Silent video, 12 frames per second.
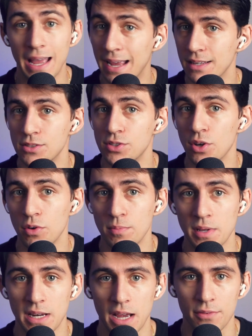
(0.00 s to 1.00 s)
and Soda
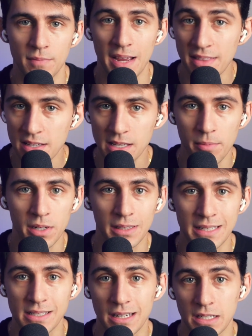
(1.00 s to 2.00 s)
PDF. In this, I'm gonna
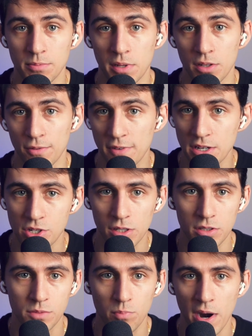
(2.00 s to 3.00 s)
list and explain their
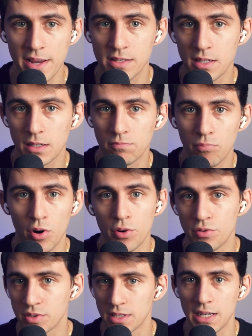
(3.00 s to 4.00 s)
features, pricing,
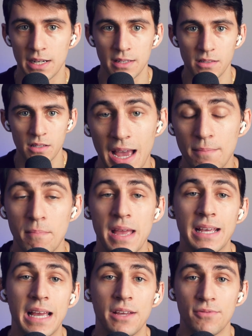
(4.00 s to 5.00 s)
pros, cons, and
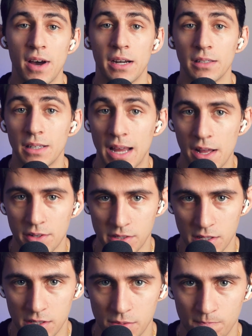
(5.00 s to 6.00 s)
make a final
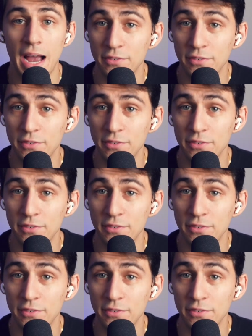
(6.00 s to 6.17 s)
analysis.